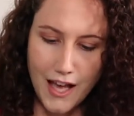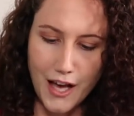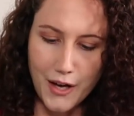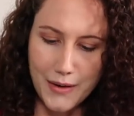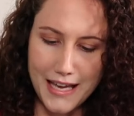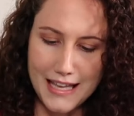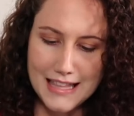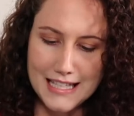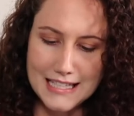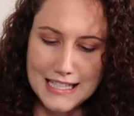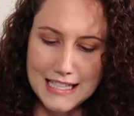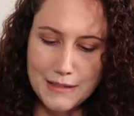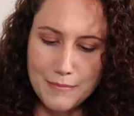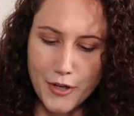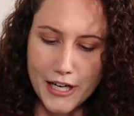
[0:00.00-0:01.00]
Okay, this
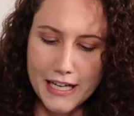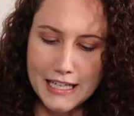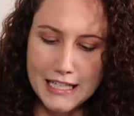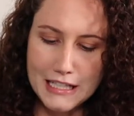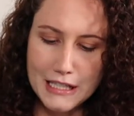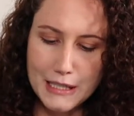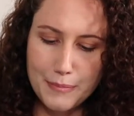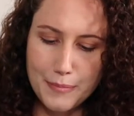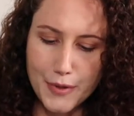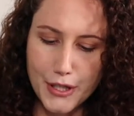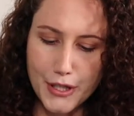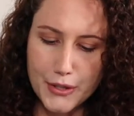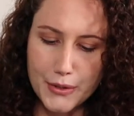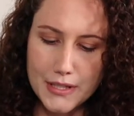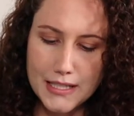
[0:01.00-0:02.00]
is Market and
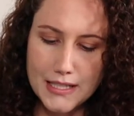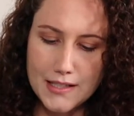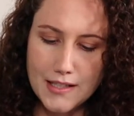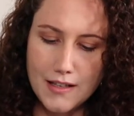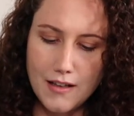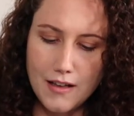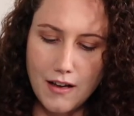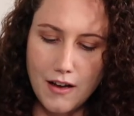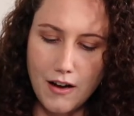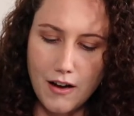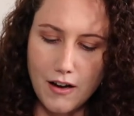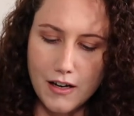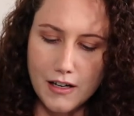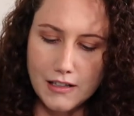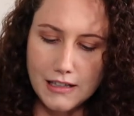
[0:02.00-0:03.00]
Spruce
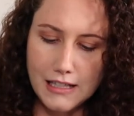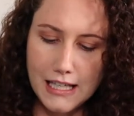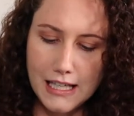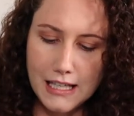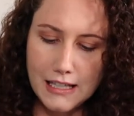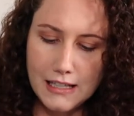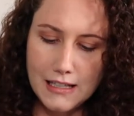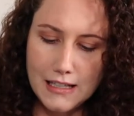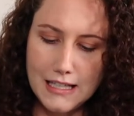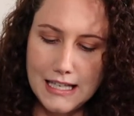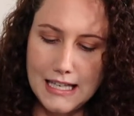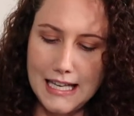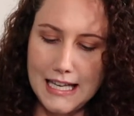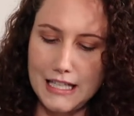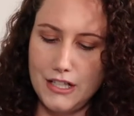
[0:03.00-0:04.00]
Harleen
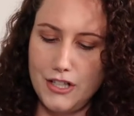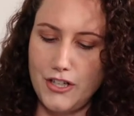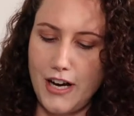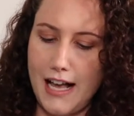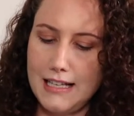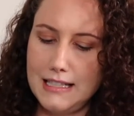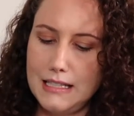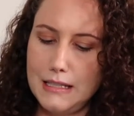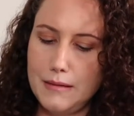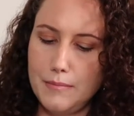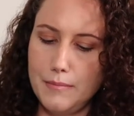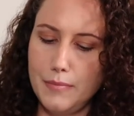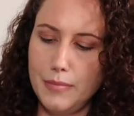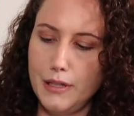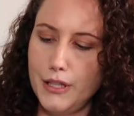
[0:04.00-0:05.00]
knit dress,
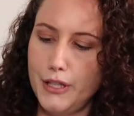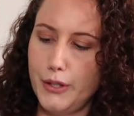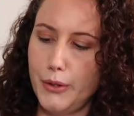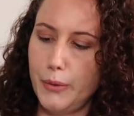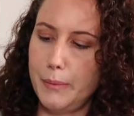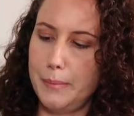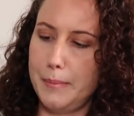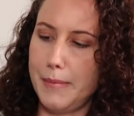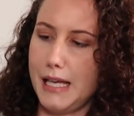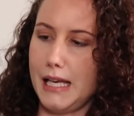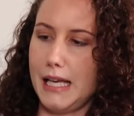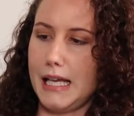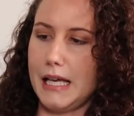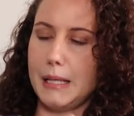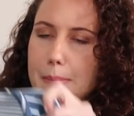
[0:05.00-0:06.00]
blue
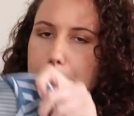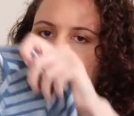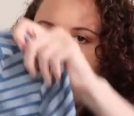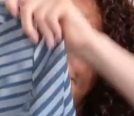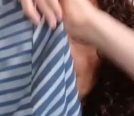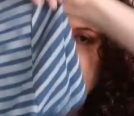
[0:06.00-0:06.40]
medium.